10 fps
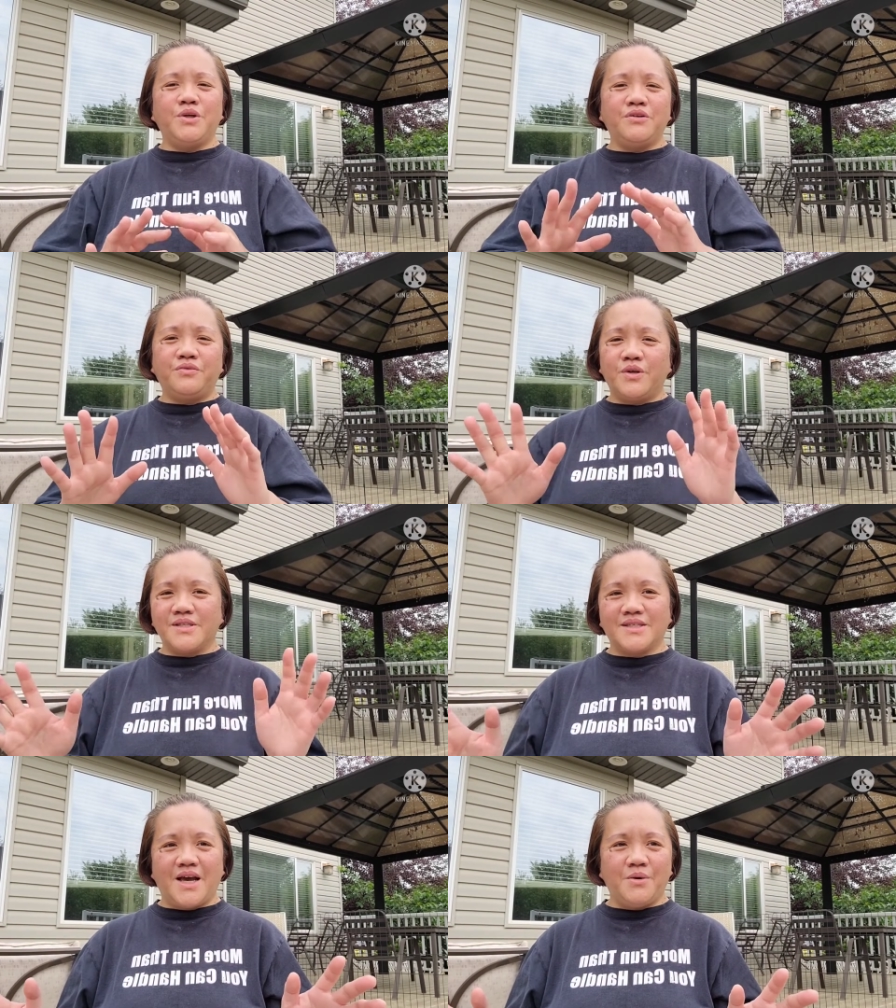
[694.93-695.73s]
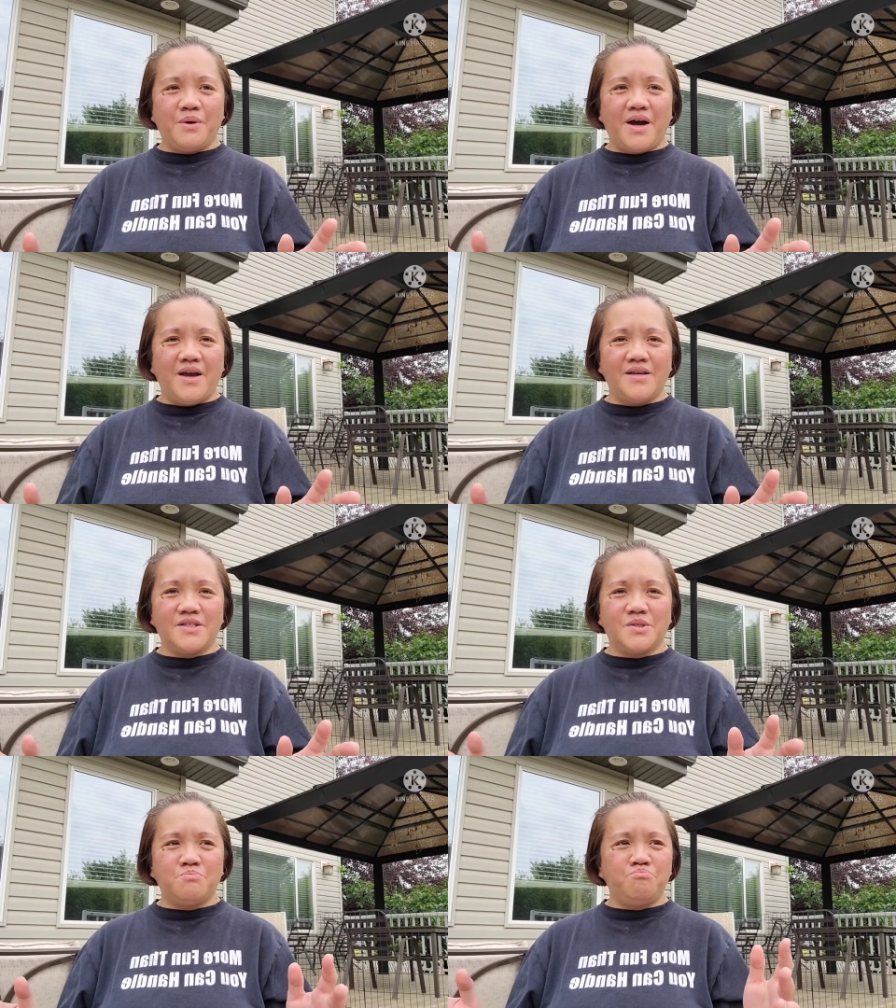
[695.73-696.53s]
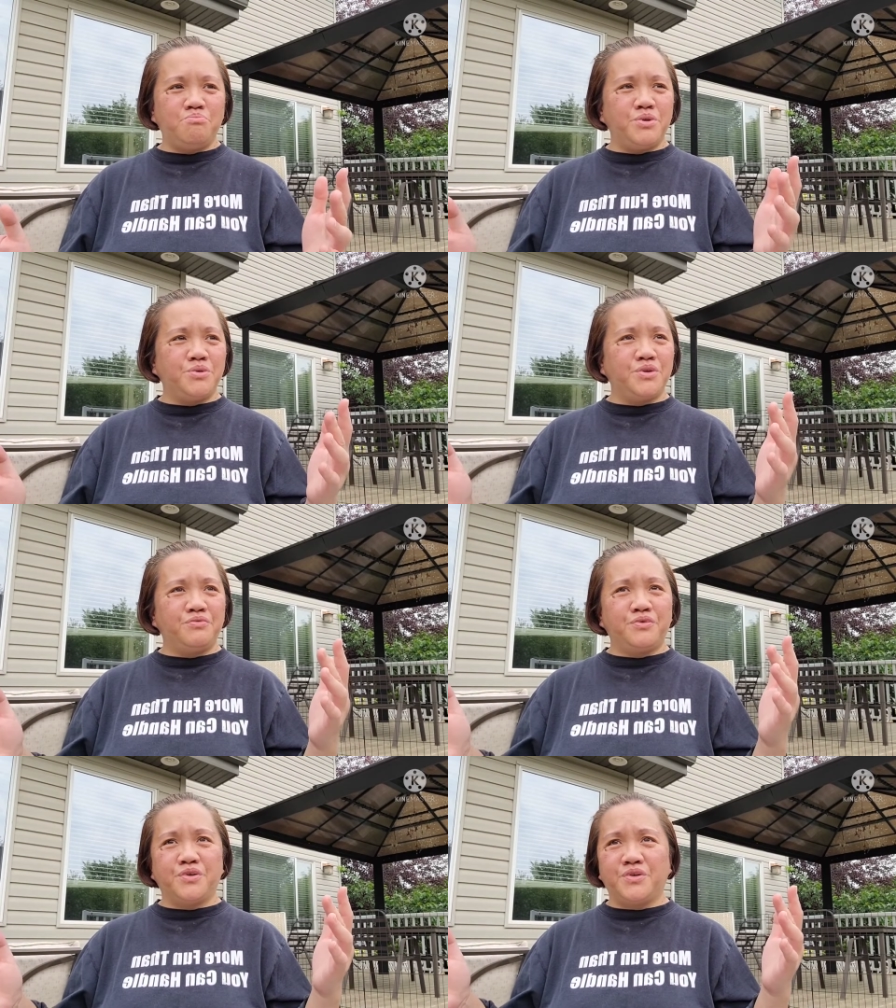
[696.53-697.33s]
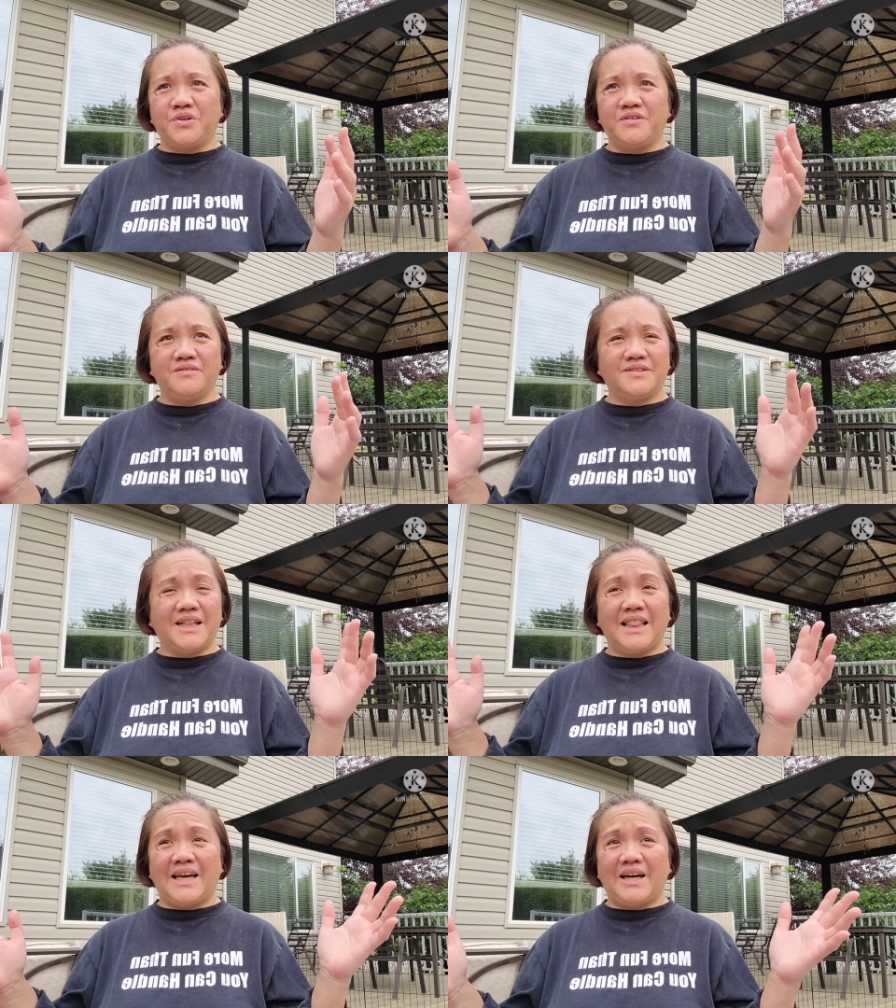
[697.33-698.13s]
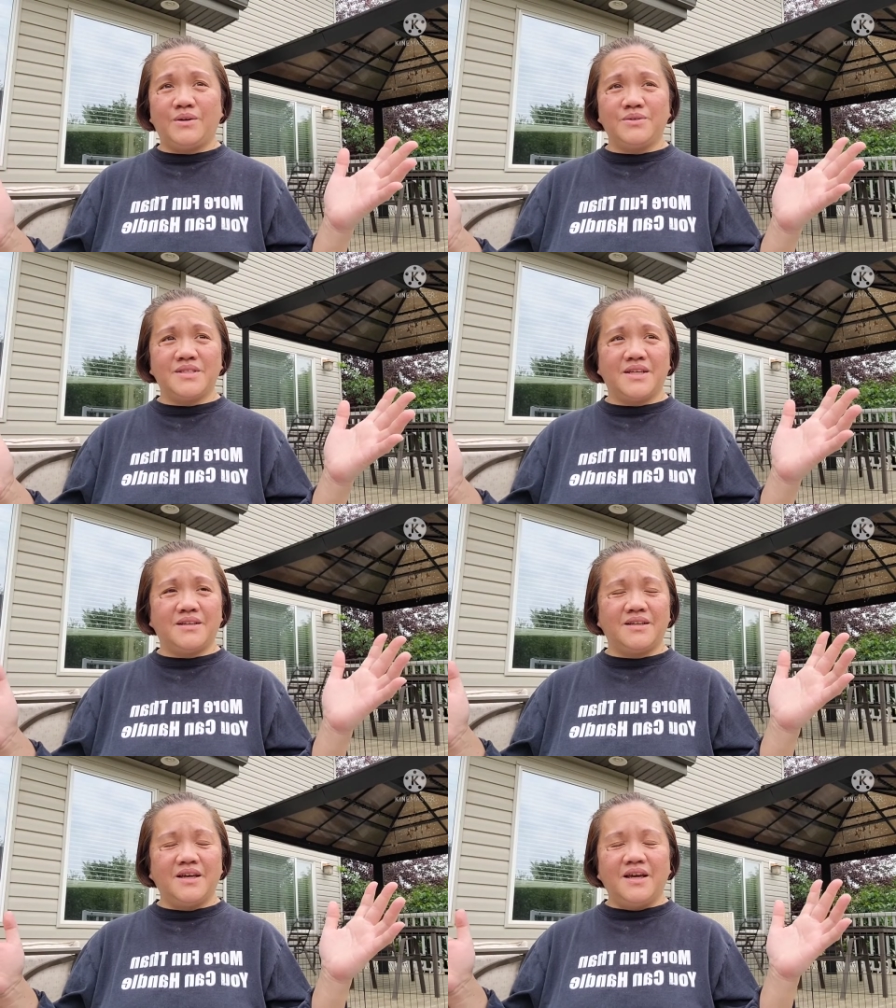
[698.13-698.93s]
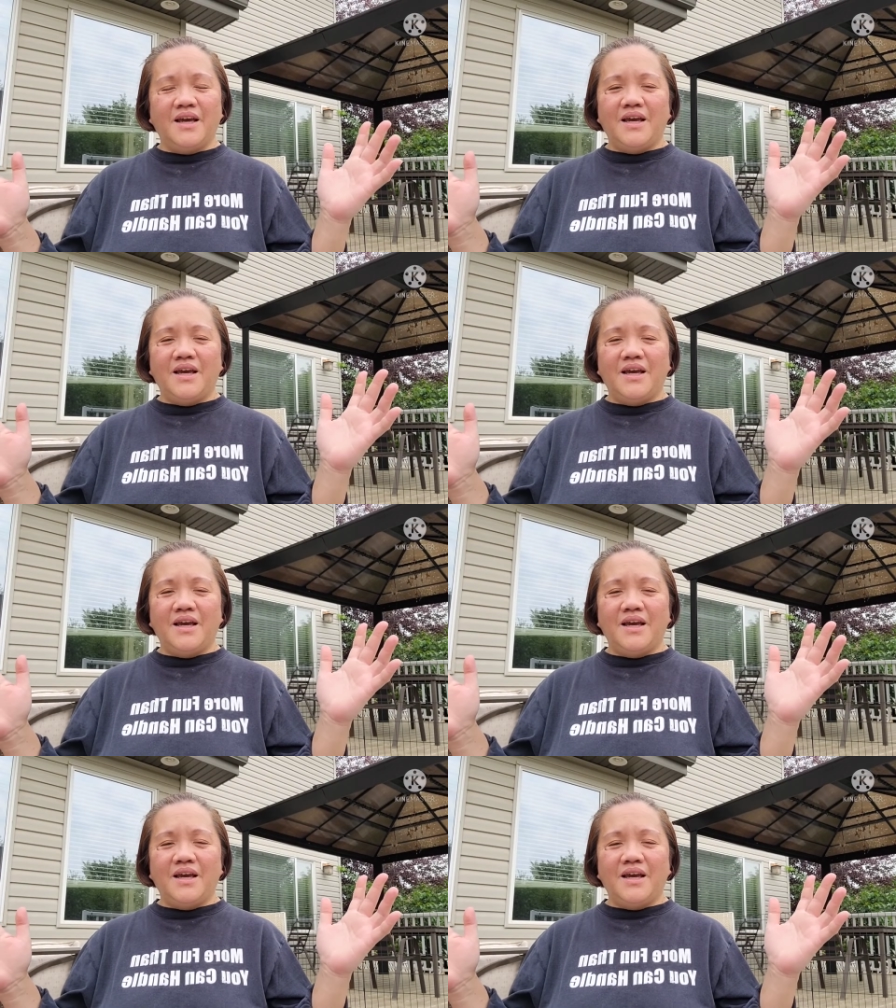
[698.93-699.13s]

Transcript: beautiful sunrise beautiful clouds like